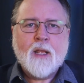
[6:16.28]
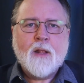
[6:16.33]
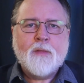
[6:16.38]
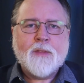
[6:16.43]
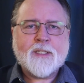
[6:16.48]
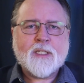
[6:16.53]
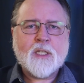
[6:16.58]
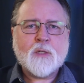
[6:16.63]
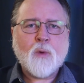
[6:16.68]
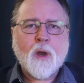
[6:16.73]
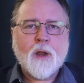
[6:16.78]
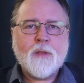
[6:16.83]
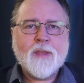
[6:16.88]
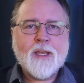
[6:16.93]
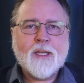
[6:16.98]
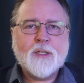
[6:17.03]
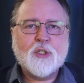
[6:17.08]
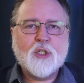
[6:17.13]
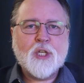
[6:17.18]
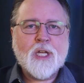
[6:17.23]
This is where
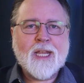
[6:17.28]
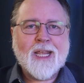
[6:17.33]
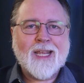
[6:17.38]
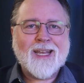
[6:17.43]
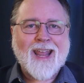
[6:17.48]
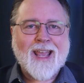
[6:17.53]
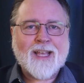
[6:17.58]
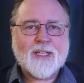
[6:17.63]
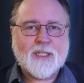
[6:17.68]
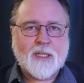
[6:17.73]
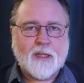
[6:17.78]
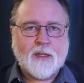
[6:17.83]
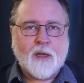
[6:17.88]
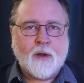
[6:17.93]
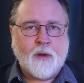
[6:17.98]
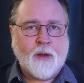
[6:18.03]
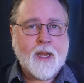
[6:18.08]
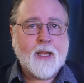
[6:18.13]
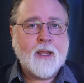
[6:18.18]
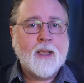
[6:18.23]
the GNS
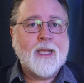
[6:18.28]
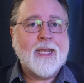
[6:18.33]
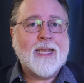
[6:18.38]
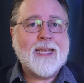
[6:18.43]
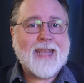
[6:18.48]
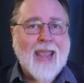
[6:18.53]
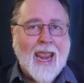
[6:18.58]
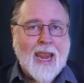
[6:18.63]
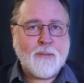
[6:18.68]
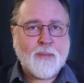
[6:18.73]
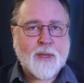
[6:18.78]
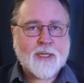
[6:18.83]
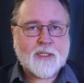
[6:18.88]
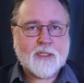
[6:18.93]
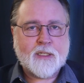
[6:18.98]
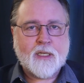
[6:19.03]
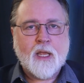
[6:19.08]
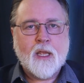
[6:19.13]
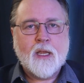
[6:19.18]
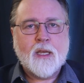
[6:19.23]
theory,
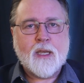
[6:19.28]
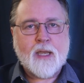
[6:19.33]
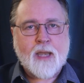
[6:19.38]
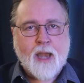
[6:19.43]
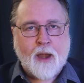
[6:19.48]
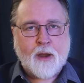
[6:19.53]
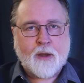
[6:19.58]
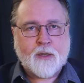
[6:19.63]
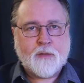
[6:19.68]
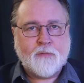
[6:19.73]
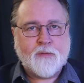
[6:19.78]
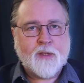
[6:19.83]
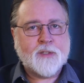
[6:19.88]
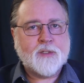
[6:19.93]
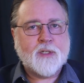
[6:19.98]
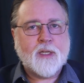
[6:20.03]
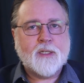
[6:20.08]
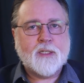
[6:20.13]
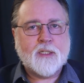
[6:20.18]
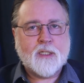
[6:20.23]
gamist,
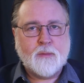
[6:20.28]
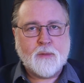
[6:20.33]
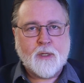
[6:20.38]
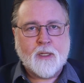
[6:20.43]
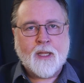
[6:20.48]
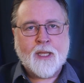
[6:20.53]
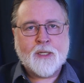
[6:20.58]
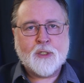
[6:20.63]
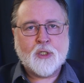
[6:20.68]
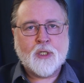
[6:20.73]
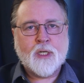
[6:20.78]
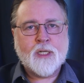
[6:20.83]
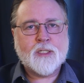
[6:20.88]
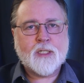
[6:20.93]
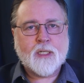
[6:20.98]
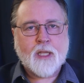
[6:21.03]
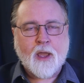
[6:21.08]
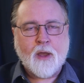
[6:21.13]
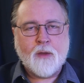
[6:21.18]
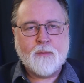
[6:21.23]
narrativist,
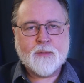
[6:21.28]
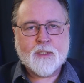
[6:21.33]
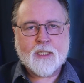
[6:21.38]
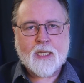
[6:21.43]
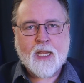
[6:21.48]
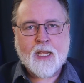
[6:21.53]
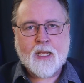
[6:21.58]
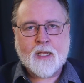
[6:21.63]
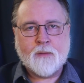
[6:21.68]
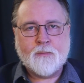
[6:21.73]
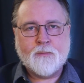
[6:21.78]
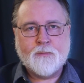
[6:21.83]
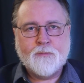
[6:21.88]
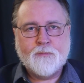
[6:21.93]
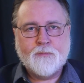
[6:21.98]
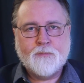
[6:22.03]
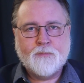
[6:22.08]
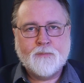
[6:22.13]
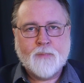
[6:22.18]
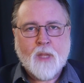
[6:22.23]
simulationist, comes in.
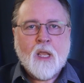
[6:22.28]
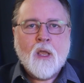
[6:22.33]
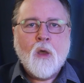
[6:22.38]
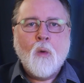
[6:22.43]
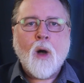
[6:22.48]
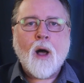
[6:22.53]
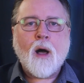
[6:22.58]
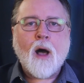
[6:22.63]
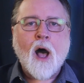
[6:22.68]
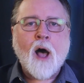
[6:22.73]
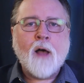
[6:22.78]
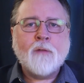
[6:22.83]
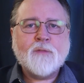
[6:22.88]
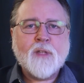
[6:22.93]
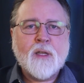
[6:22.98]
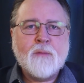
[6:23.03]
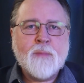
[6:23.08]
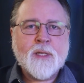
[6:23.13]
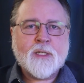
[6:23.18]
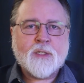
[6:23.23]
While
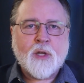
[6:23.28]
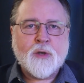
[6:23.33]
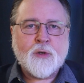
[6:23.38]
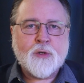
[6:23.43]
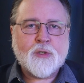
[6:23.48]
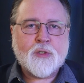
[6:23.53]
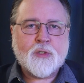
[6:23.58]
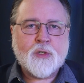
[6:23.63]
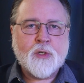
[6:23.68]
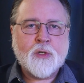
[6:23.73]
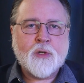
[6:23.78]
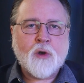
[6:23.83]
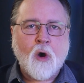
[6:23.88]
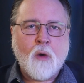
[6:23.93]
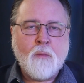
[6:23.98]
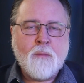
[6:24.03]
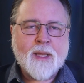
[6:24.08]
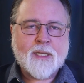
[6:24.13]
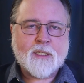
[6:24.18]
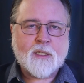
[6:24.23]
often misunderstood or
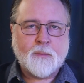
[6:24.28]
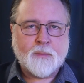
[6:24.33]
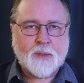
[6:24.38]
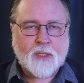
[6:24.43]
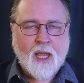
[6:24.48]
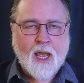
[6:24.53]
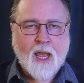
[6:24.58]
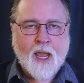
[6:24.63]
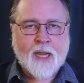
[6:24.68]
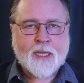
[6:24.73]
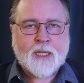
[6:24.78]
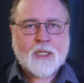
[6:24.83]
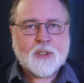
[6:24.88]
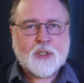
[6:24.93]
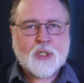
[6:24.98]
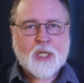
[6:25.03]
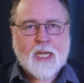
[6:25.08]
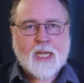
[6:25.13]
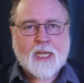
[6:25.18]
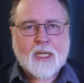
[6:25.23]
misapplied,
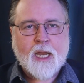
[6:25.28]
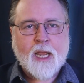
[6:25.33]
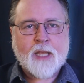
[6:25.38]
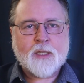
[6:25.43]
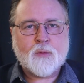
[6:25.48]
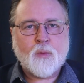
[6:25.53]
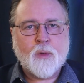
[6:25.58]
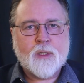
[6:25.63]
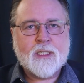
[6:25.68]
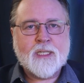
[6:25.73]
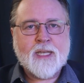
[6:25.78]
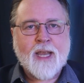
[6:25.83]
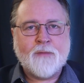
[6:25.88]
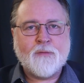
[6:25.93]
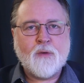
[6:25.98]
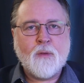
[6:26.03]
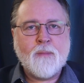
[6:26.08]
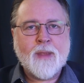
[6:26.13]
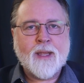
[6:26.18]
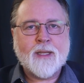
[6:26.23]
GNS was
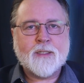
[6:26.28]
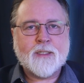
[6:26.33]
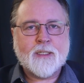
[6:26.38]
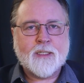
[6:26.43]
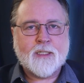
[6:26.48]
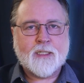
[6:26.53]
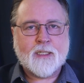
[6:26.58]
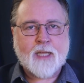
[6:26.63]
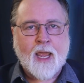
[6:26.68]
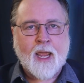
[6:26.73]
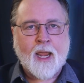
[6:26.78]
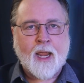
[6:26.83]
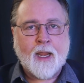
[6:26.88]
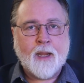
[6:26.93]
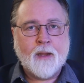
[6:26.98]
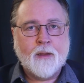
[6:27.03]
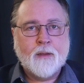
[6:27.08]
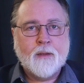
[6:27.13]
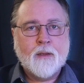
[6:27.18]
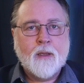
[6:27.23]
never meant to
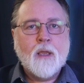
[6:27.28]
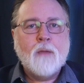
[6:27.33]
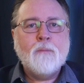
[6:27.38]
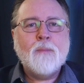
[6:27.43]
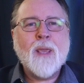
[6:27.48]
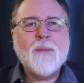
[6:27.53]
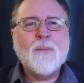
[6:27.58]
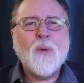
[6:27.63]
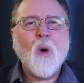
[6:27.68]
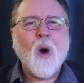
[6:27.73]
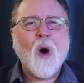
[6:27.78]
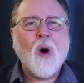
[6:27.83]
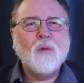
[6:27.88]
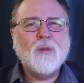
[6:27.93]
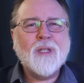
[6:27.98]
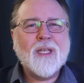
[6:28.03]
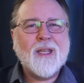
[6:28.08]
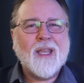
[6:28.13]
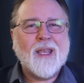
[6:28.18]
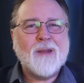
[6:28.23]
say people
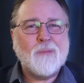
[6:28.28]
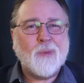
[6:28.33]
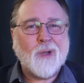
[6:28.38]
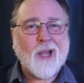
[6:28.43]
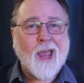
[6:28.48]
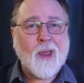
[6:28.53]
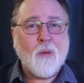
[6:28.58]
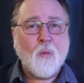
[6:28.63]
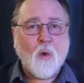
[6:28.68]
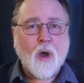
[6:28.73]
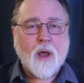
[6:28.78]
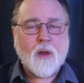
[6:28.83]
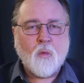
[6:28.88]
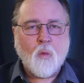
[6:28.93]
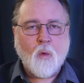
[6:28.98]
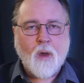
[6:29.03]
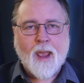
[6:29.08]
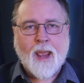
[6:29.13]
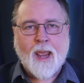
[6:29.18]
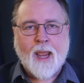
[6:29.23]
only can play one
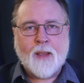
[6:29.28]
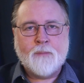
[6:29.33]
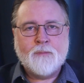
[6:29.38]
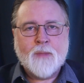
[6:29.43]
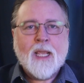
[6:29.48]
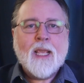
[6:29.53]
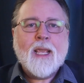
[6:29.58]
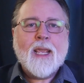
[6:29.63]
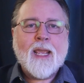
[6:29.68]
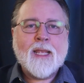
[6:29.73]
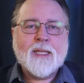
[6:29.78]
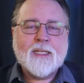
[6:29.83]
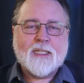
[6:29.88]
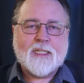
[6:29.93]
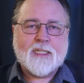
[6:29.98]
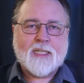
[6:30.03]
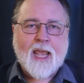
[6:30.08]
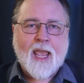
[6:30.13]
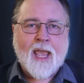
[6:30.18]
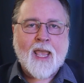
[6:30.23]
way.
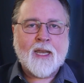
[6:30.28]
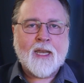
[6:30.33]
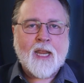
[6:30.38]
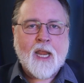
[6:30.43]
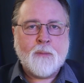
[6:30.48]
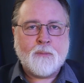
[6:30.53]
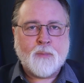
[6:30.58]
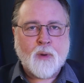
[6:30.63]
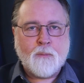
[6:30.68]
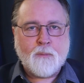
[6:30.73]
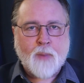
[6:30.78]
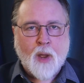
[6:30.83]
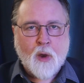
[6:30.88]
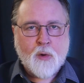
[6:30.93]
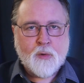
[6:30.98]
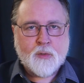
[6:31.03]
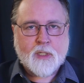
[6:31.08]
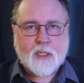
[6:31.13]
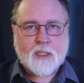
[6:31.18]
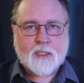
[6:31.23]
Instead, it
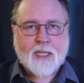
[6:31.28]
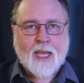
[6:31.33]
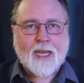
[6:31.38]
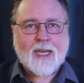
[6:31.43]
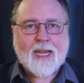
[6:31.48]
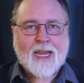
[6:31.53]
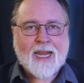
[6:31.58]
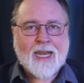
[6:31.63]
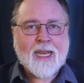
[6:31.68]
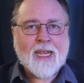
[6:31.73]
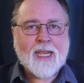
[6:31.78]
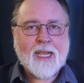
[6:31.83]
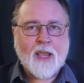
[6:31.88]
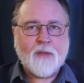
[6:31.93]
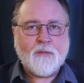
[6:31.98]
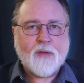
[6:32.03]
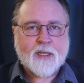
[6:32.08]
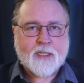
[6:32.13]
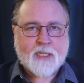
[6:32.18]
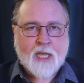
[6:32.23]
proposes that any
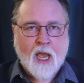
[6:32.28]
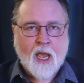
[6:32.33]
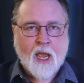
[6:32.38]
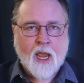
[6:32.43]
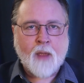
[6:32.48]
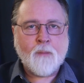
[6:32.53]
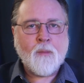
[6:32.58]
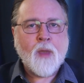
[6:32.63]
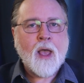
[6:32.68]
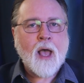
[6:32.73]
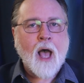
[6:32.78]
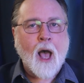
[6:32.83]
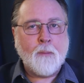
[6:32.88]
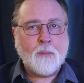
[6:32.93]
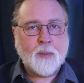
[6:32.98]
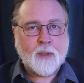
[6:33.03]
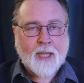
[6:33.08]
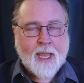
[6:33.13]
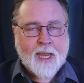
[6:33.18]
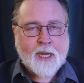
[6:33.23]
given time, a
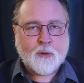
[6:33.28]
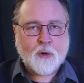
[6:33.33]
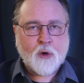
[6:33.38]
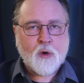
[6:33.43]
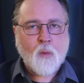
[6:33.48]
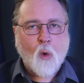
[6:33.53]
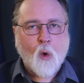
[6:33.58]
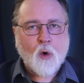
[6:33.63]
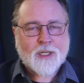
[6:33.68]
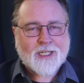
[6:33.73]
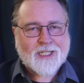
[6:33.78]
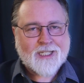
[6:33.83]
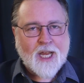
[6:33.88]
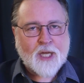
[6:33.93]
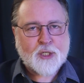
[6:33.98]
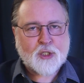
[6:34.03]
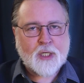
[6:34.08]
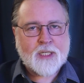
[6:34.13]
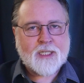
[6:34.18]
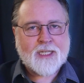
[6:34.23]
play group or
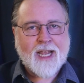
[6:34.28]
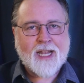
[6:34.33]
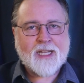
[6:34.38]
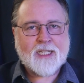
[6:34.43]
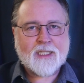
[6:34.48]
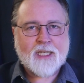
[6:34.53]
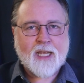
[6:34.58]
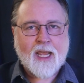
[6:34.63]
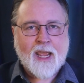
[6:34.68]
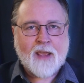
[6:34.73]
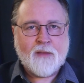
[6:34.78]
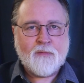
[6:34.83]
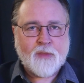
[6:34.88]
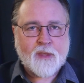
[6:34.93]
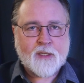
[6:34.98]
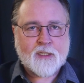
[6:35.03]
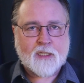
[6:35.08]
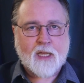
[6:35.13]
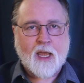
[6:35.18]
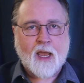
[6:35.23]
session tends to
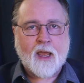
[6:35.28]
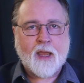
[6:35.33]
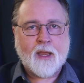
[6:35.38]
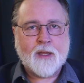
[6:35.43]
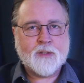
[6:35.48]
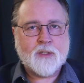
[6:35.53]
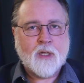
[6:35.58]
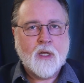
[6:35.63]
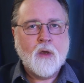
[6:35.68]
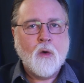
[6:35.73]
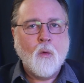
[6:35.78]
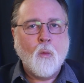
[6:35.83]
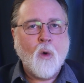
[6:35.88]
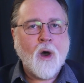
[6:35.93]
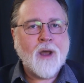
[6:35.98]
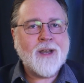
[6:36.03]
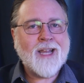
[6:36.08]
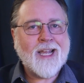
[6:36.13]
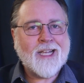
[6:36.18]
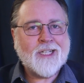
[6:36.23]
emphasize
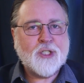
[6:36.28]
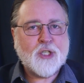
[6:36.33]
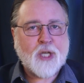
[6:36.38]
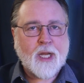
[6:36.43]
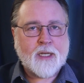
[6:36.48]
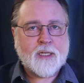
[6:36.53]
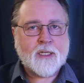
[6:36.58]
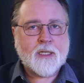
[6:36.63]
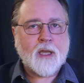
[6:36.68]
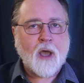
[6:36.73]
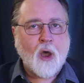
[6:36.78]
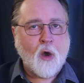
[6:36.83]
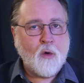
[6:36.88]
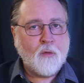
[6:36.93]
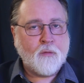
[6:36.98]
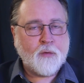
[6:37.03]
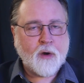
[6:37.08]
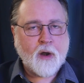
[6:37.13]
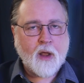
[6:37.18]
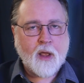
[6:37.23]
one agenda
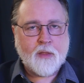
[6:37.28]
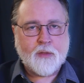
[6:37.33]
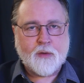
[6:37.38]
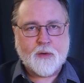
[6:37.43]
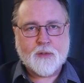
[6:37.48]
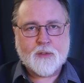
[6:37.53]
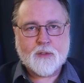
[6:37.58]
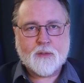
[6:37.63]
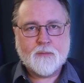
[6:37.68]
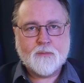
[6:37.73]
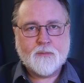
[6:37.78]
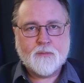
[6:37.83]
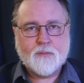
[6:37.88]
over others.